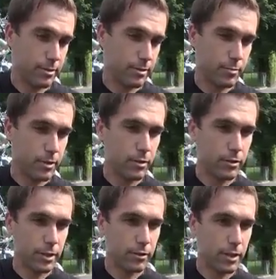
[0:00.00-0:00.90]
To be
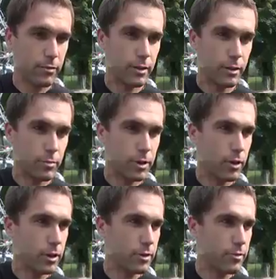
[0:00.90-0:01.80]
honest, he suffered a little bit
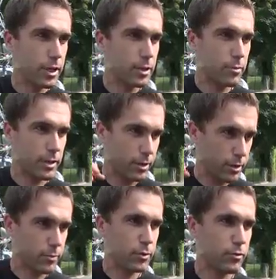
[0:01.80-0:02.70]
early in the race, but then got
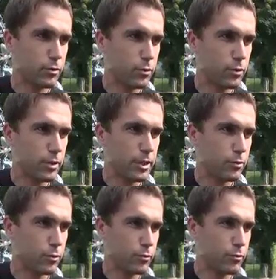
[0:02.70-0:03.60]
himself sorted and he
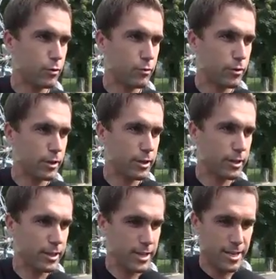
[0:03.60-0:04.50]
was full of uh,
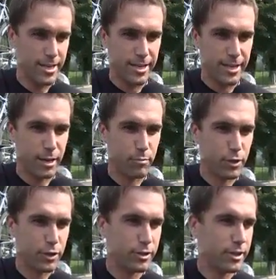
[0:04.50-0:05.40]

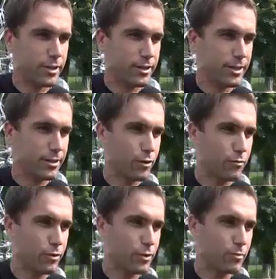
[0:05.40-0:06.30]
ambition and, and,
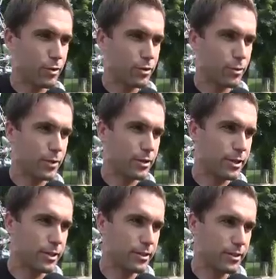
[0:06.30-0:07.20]
confidence by the time we hit
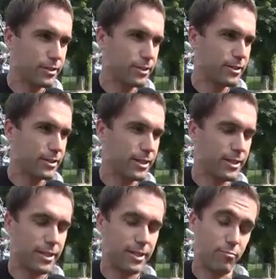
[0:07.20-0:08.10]
the hill.
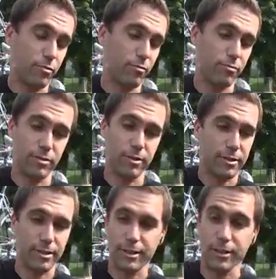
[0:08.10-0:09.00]
And then, poof, uh,
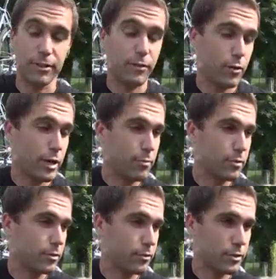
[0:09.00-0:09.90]
I didn't even know what
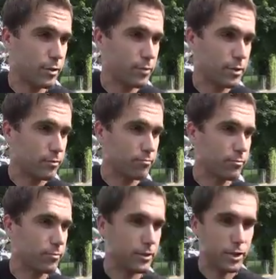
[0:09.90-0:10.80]
happened. It was something,
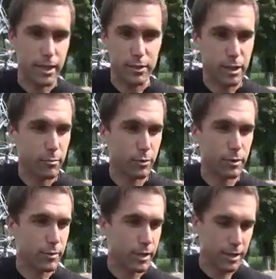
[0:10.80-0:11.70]
chain jump or
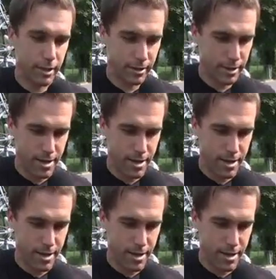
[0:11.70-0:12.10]
something like that.